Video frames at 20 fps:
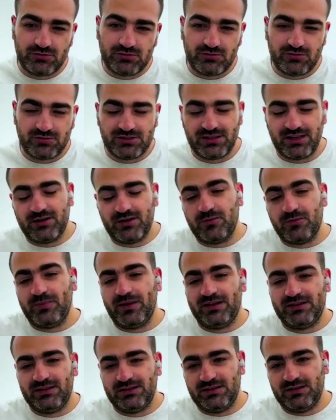stay
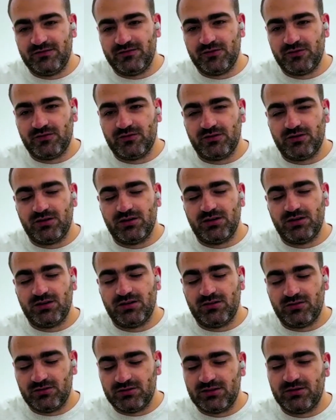competitive
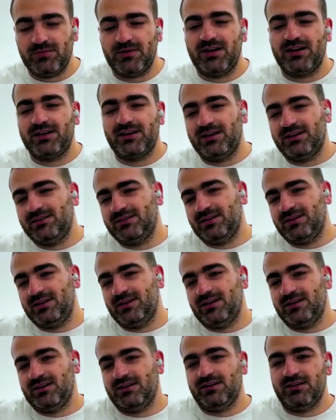on the market
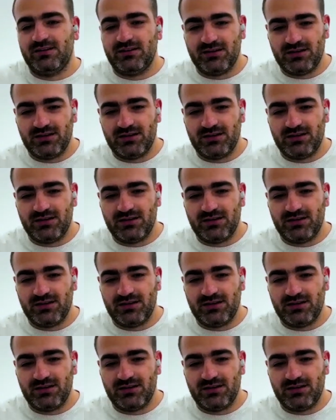and